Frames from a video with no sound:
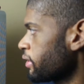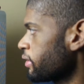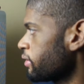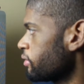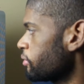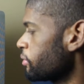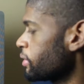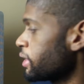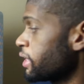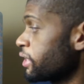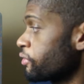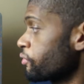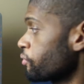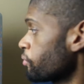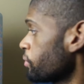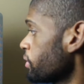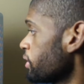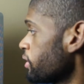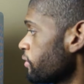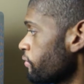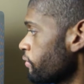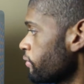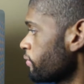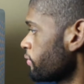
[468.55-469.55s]
You get 3
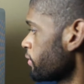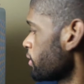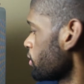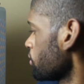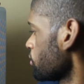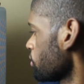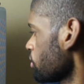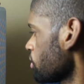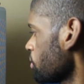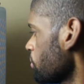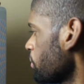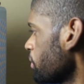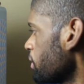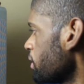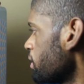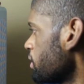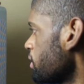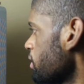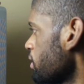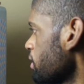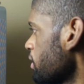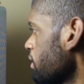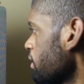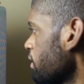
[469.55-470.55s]
different versions of
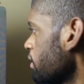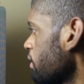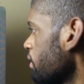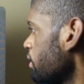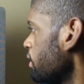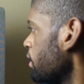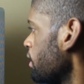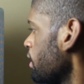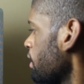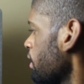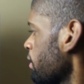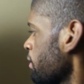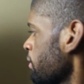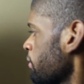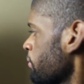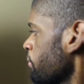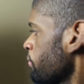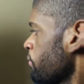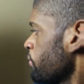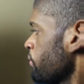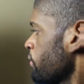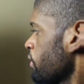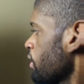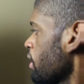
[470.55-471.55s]
BET,
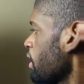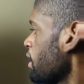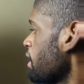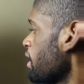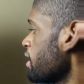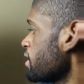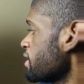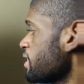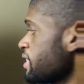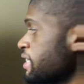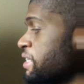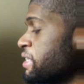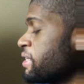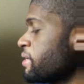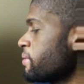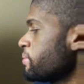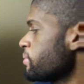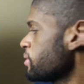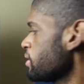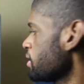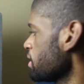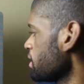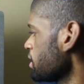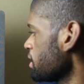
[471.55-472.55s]

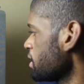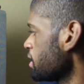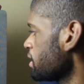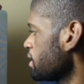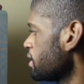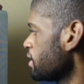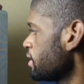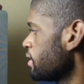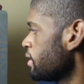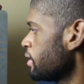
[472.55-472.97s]
CMT,